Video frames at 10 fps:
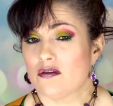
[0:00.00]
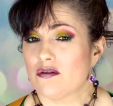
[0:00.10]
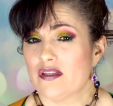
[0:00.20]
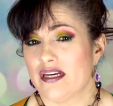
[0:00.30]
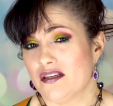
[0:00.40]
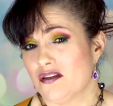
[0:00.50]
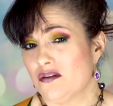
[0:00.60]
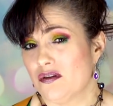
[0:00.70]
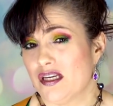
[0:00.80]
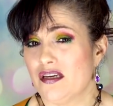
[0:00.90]

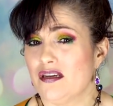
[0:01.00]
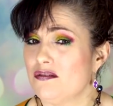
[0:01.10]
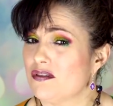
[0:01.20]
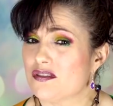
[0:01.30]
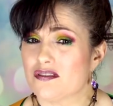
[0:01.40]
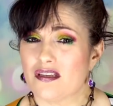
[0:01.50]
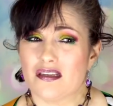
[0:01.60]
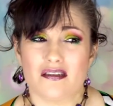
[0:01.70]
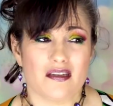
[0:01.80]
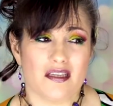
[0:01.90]
Orlando,
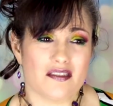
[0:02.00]
he